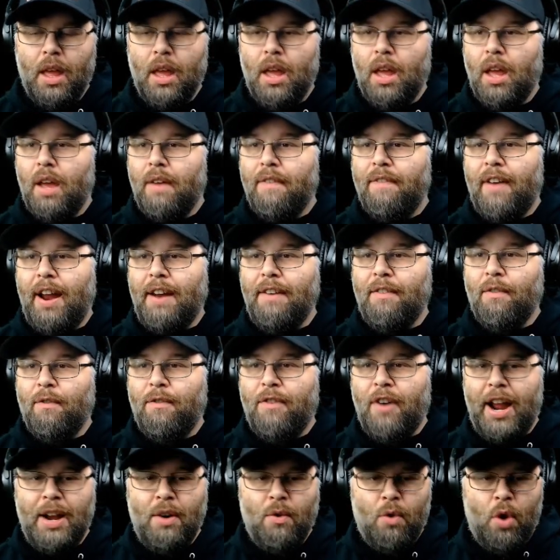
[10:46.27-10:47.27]
Find
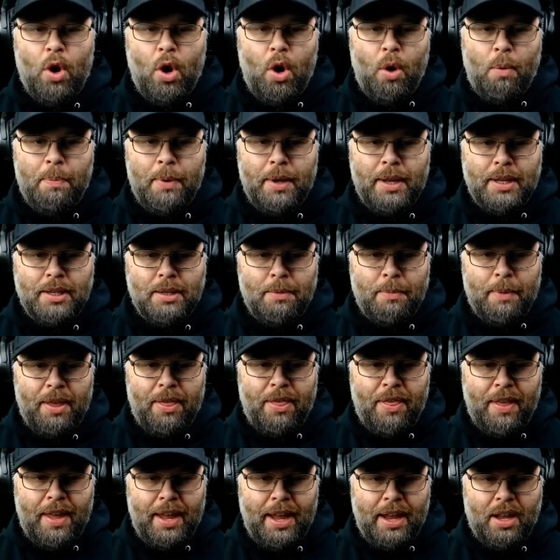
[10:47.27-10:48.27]
vine rope is my
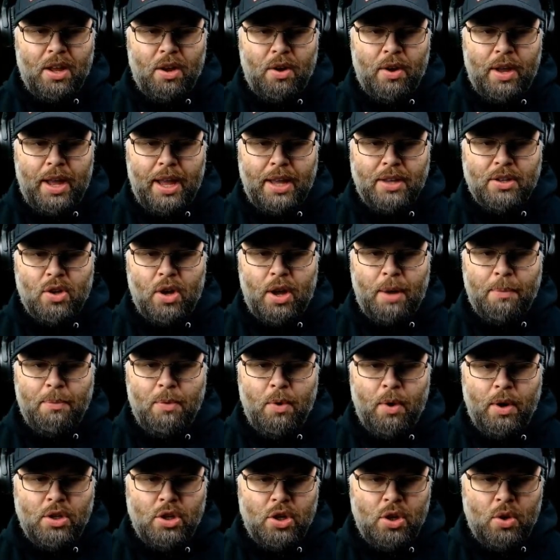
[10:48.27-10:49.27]
thing. Okay, so I'm
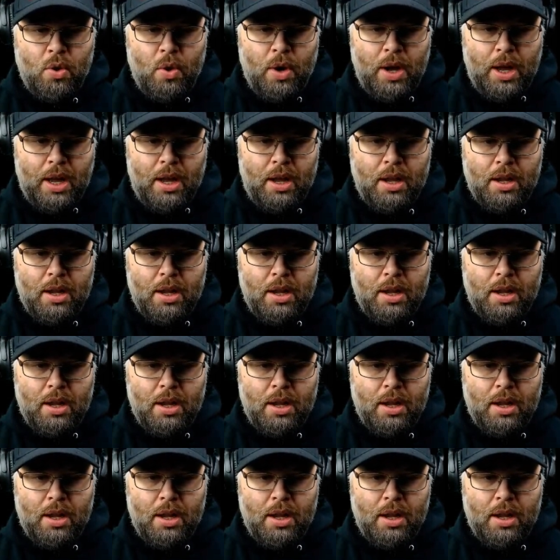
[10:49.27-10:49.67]
going to...